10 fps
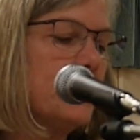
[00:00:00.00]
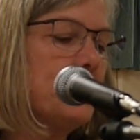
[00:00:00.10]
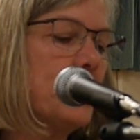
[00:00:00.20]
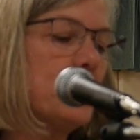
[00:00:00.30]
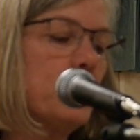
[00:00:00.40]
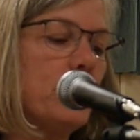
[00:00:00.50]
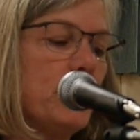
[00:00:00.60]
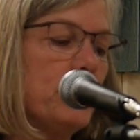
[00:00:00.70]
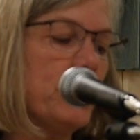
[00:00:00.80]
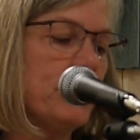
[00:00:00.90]
Family
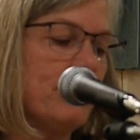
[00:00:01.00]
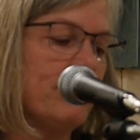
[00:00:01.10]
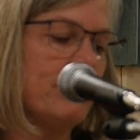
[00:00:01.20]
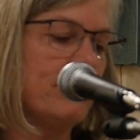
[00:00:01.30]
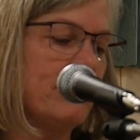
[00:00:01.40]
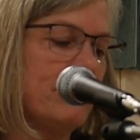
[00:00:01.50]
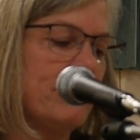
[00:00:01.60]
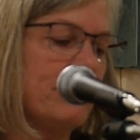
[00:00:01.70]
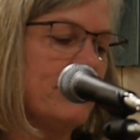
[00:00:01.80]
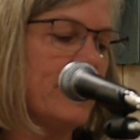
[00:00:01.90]
reunion.
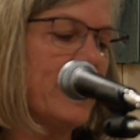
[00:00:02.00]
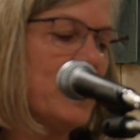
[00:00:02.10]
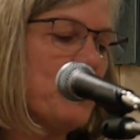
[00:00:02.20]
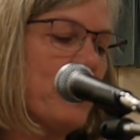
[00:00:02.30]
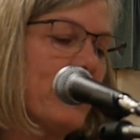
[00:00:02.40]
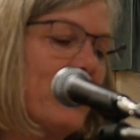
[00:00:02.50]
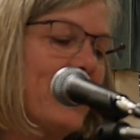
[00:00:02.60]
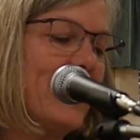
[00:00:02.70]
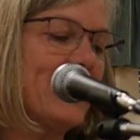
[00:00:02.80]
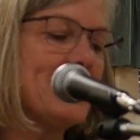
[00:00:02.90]
My
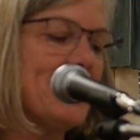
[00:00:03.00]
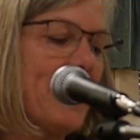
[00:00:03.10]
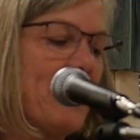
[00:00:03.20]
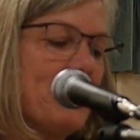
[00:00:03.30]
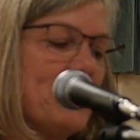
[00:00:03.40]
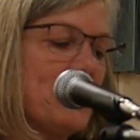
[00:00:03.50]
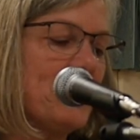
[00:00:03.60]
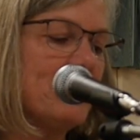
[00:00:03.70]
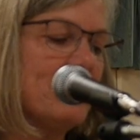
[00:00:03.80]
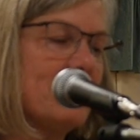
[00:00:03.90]
great aunt's laughter,
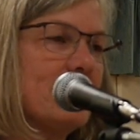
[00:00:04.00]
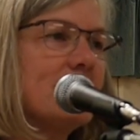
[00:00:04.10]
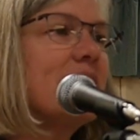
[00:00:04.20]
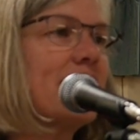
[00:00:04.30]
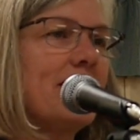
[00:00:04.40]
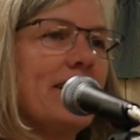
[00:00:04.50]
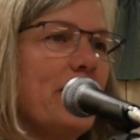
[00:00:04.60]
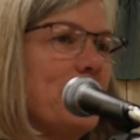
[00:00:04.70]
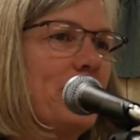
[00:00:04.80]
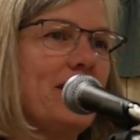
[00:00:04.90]

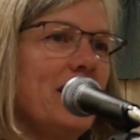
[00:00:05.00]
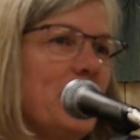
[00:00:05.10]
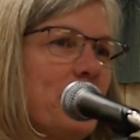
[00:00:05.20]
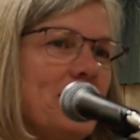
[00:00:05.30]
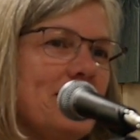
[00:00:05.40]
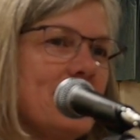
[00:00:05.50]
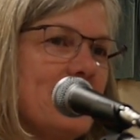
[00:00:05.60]
louder than anyone else.